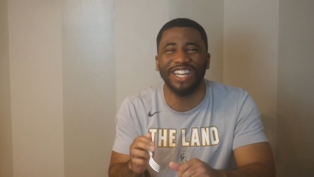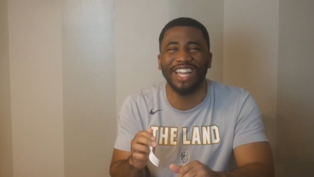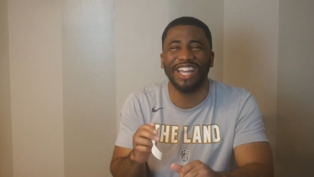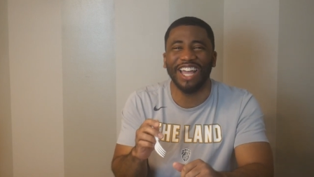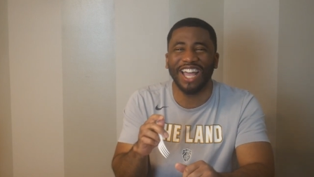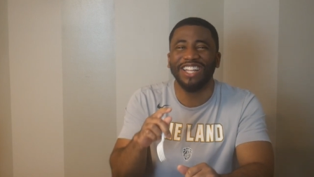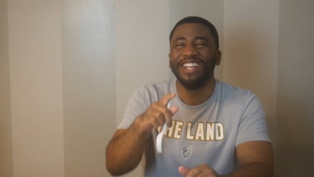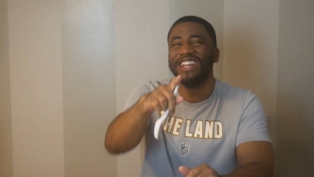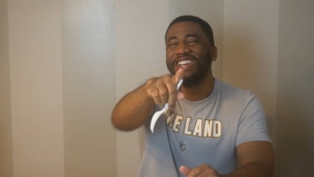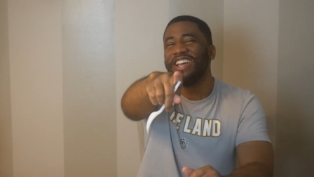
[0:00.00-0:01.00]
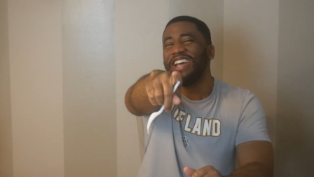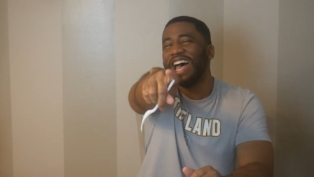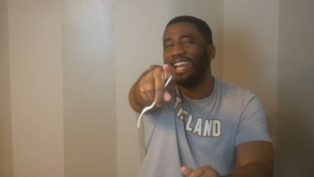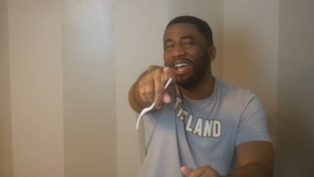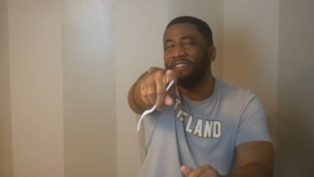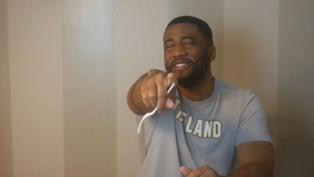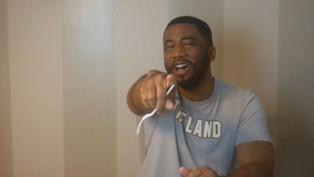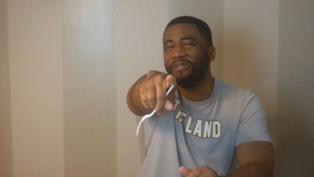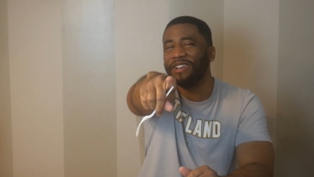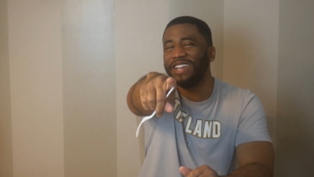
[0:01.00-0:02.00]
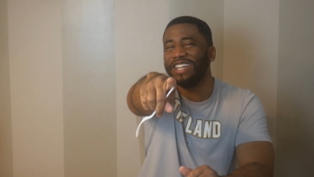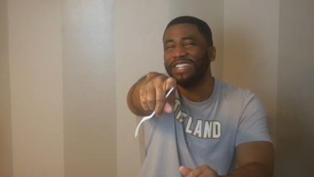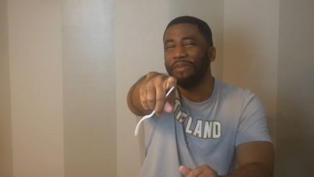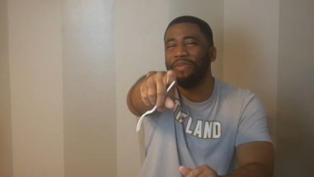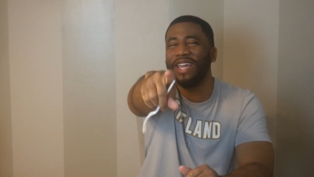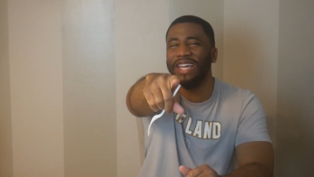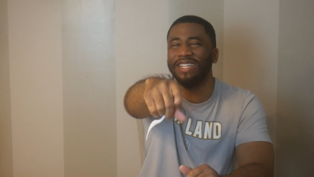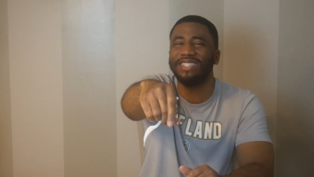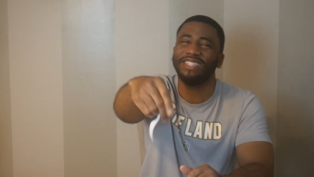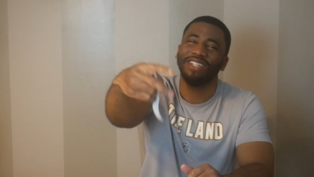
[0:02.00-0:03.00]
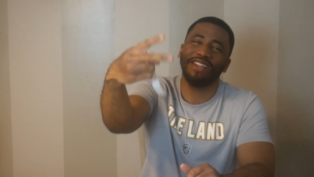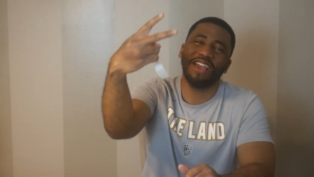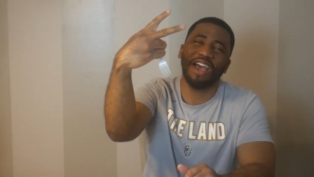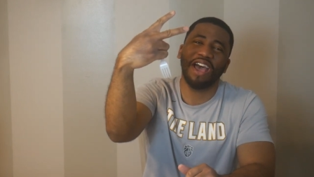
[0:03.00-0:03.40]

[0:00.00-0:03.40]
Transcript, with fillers: I love y'all, man. Peace.